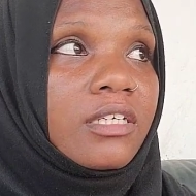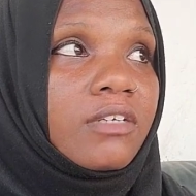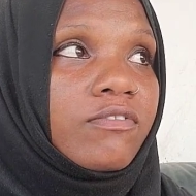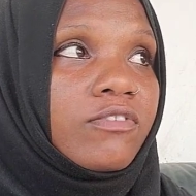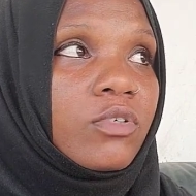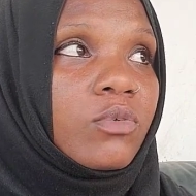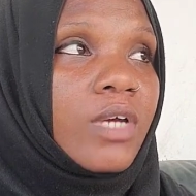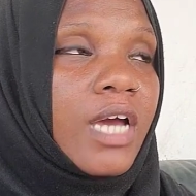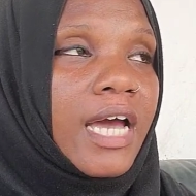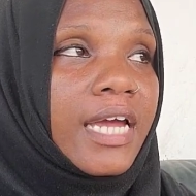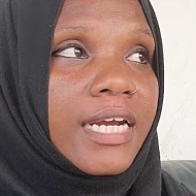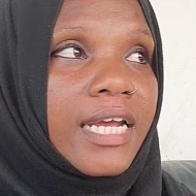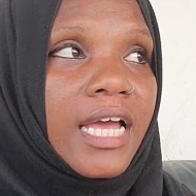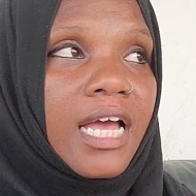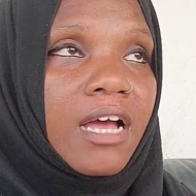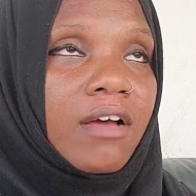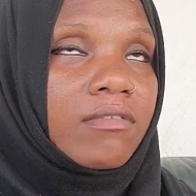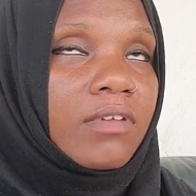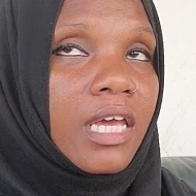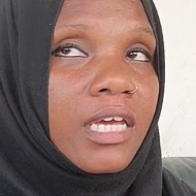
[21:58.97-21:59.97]
If you kind of
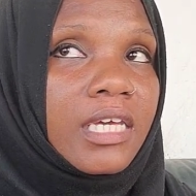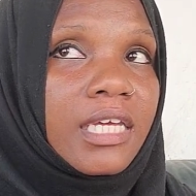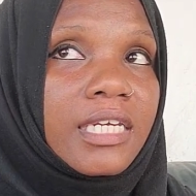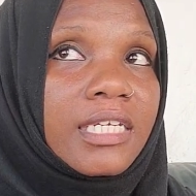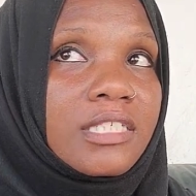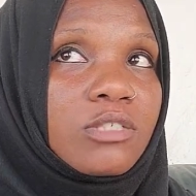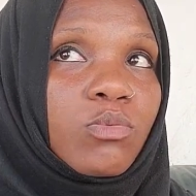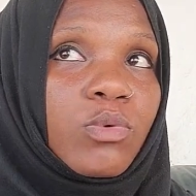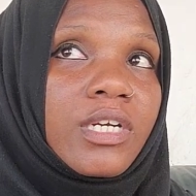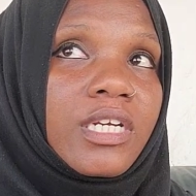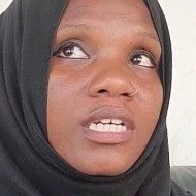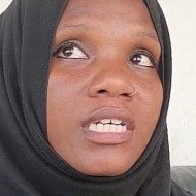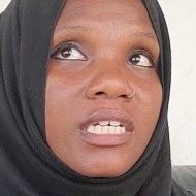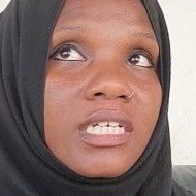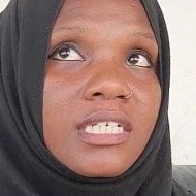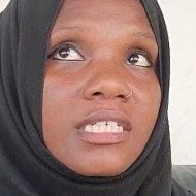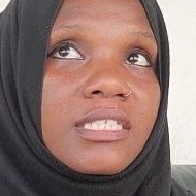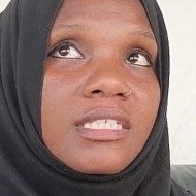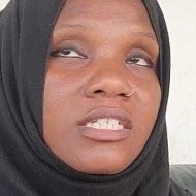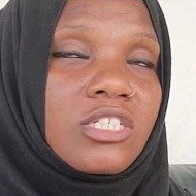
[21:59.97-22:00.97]
have like it is what it
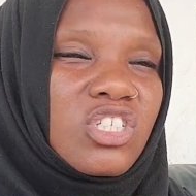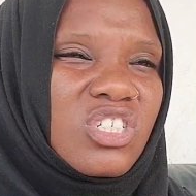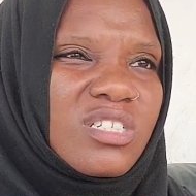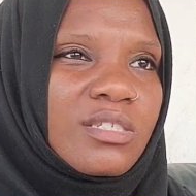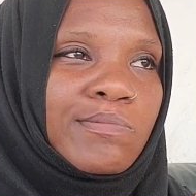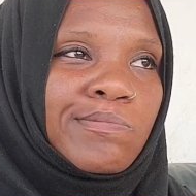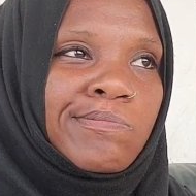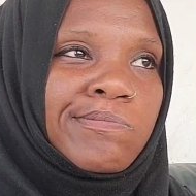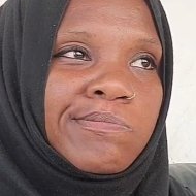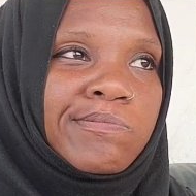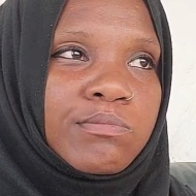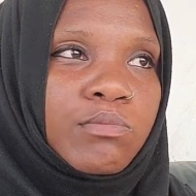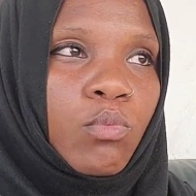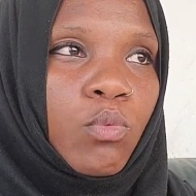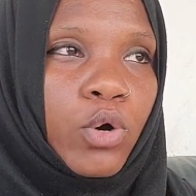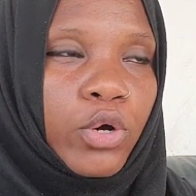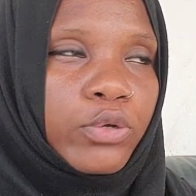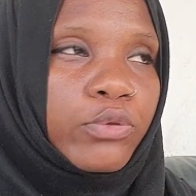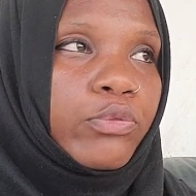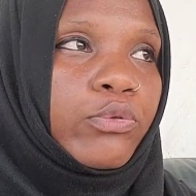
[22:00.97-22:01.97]
is and just
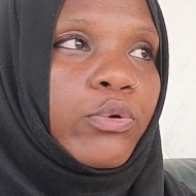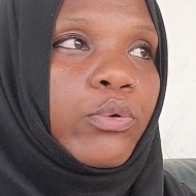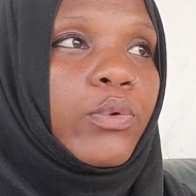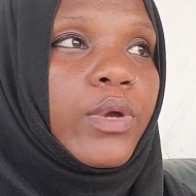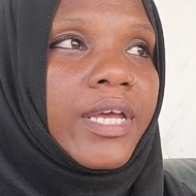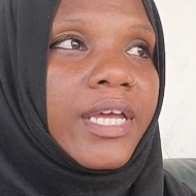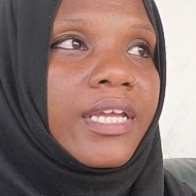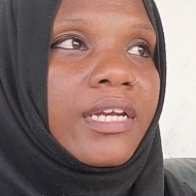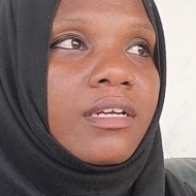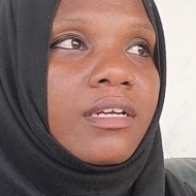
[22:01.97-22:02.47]
work through it,